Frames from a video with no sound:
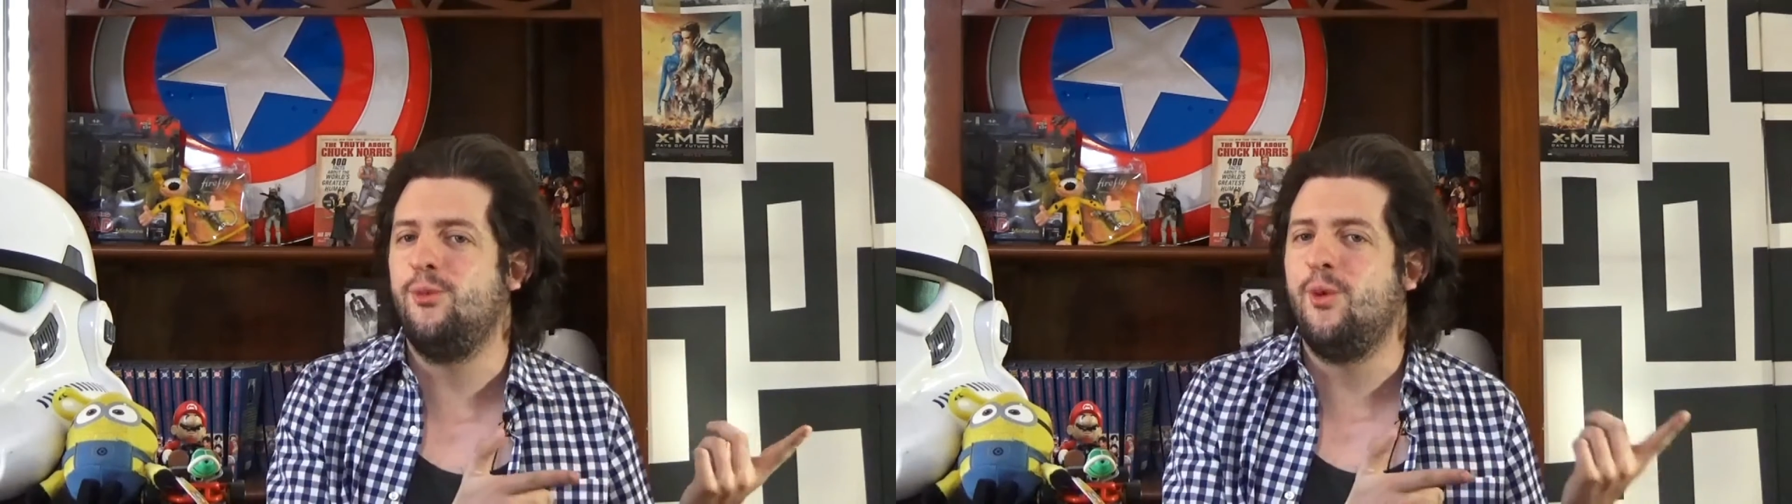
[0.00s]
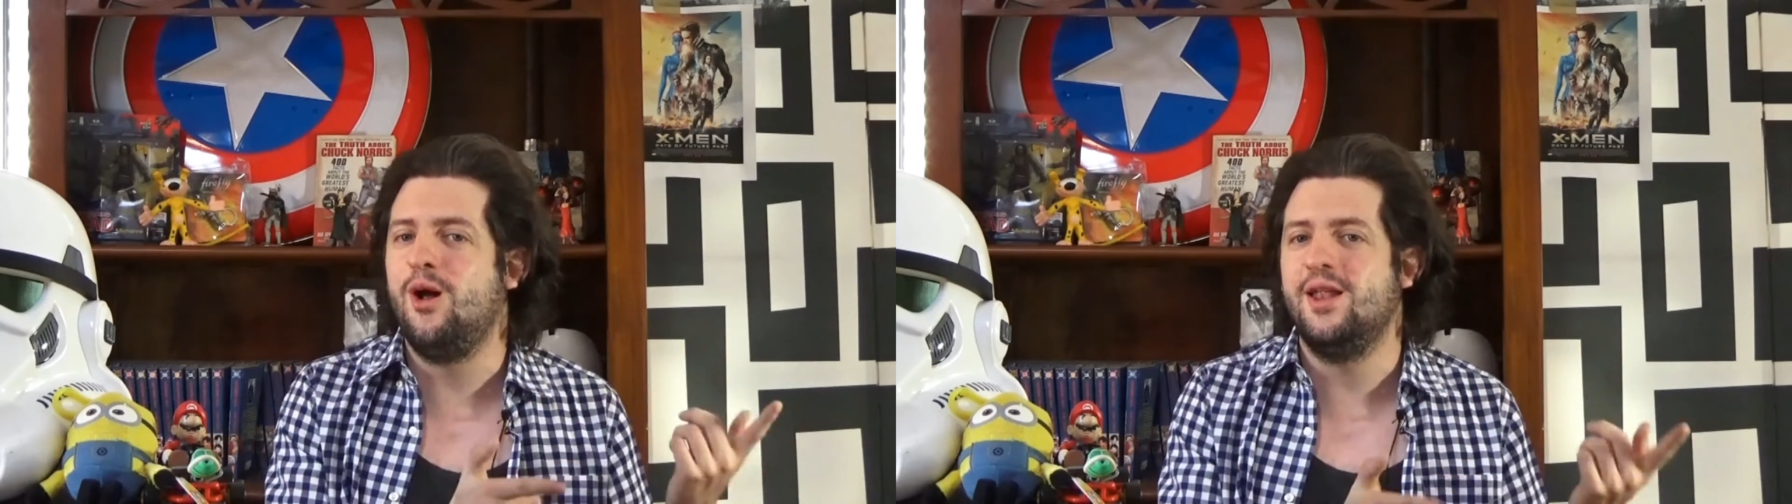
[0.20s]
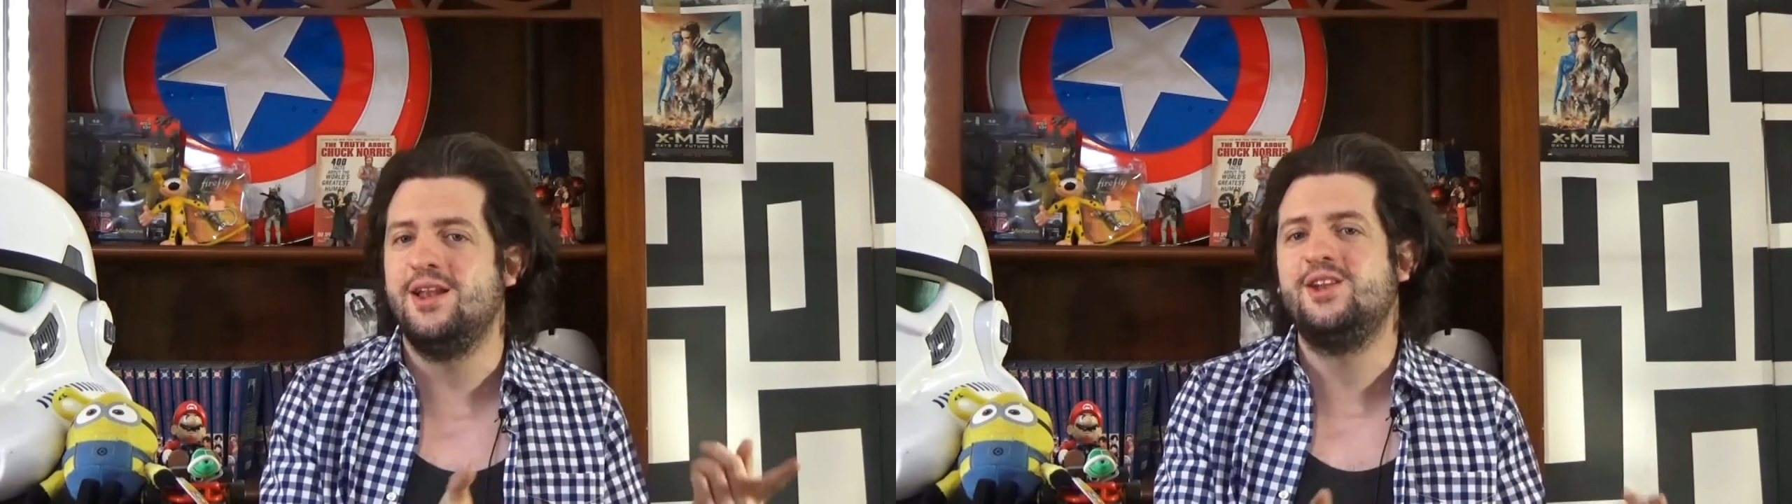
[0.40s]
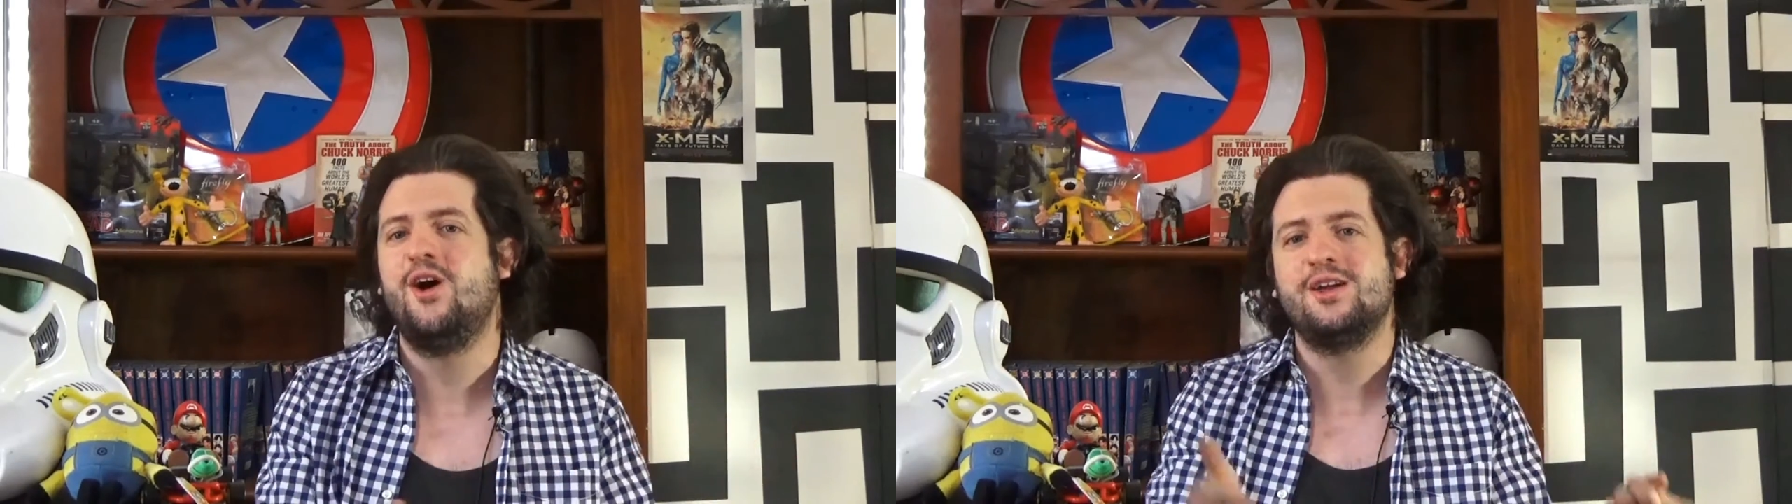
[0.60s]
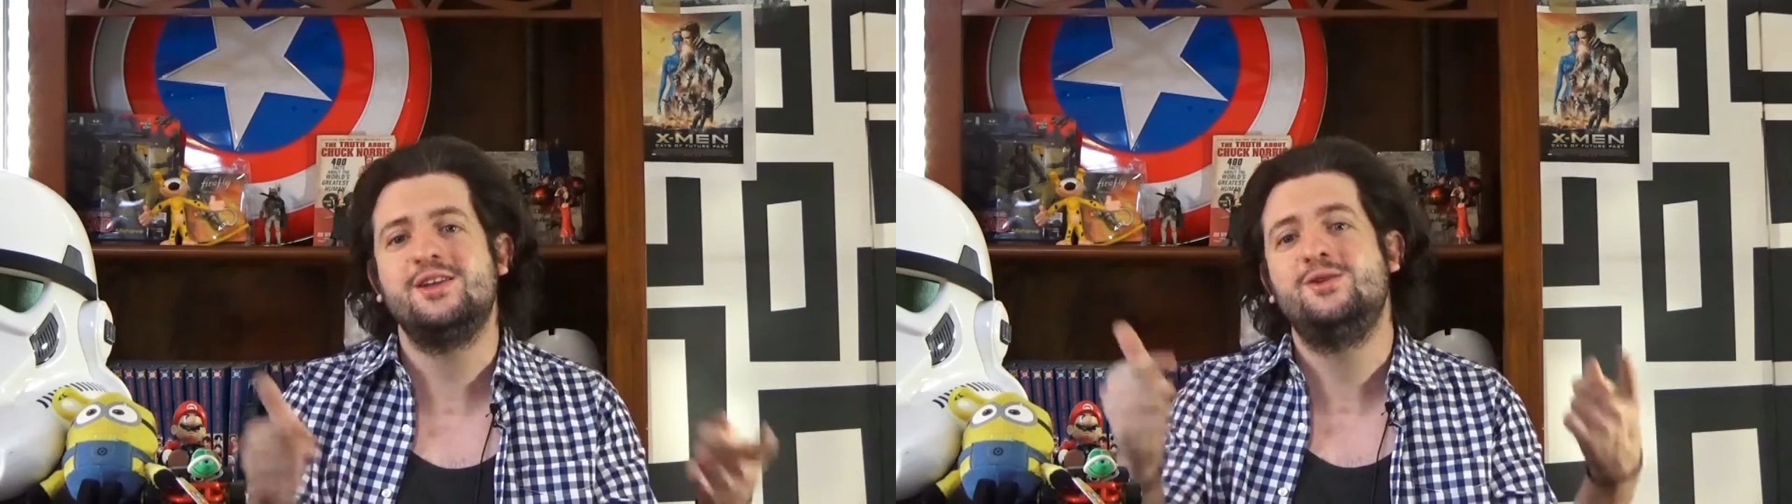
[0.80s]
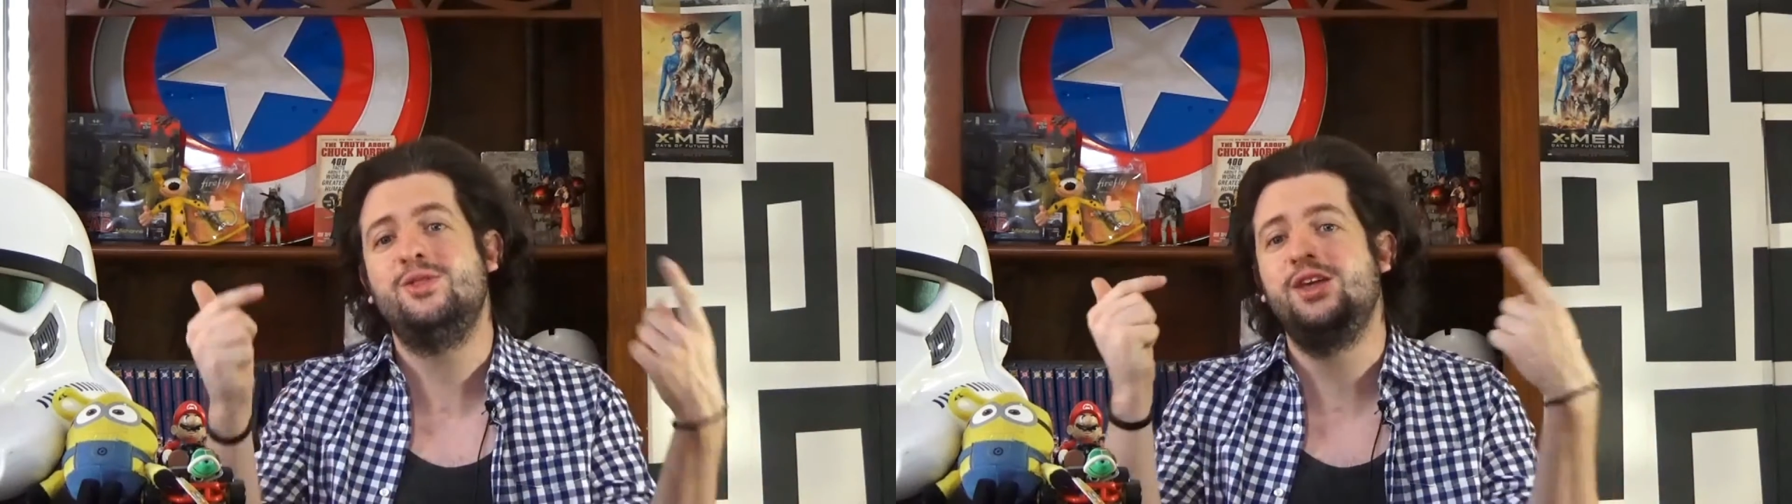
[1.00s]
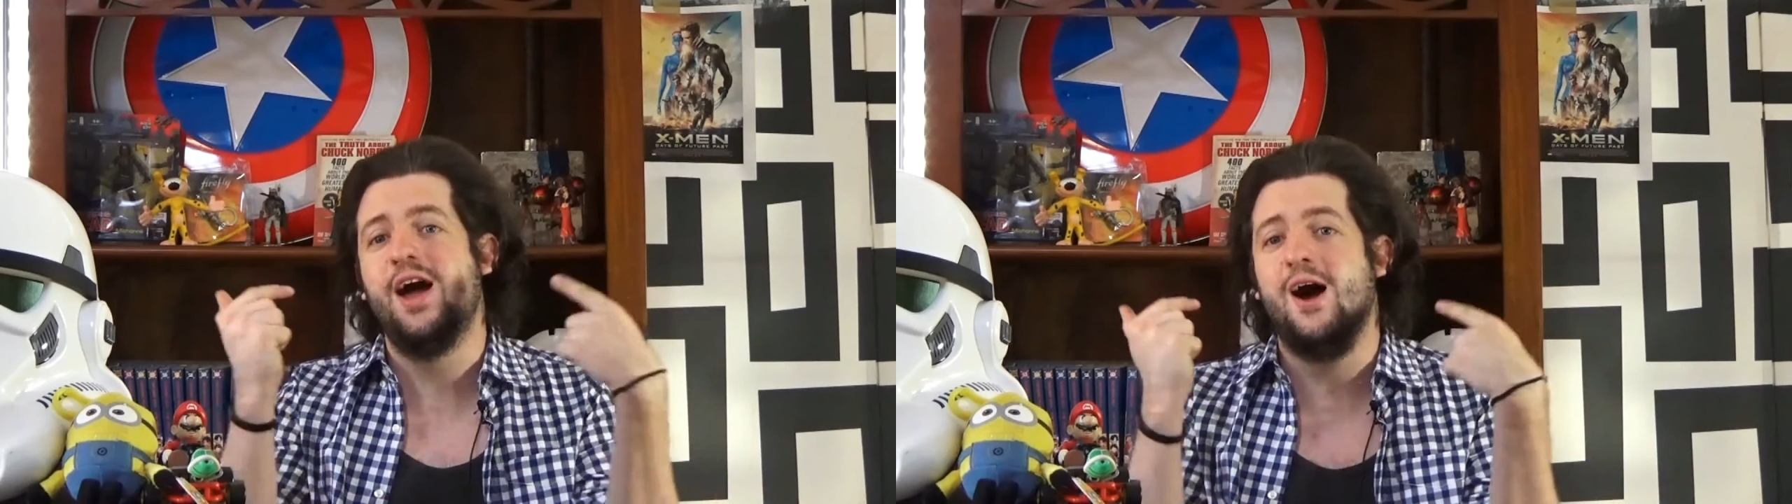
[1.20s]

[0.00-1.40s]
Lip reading: wall and talking to the